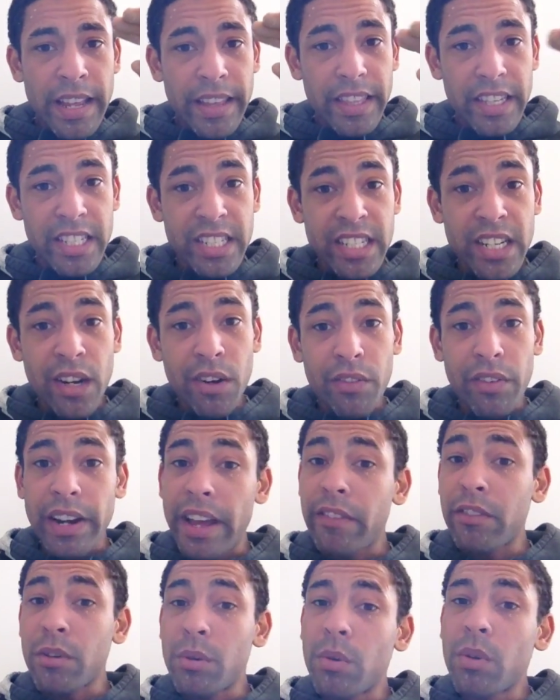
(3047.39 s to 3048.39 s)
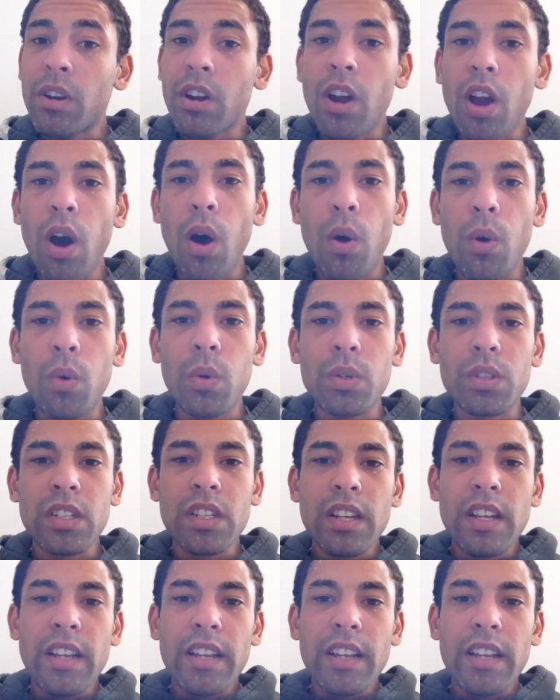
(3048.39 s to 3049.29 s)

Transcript: the silver level, gold,